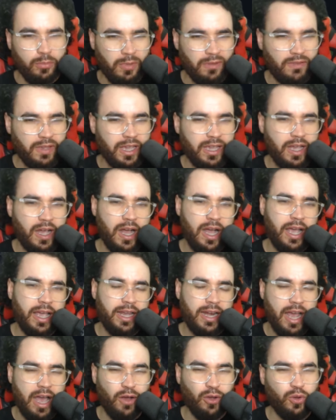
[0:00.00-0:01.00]
of AI
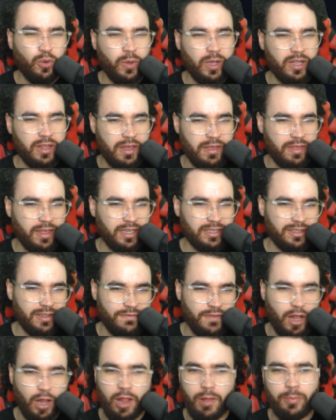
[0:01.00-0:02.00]
and how quickly things
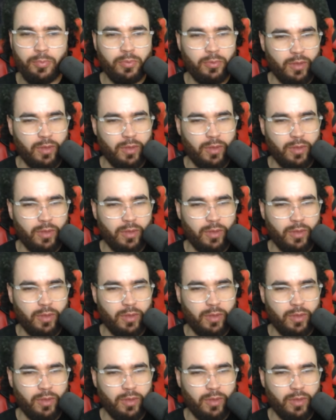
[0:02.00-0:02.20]
develop,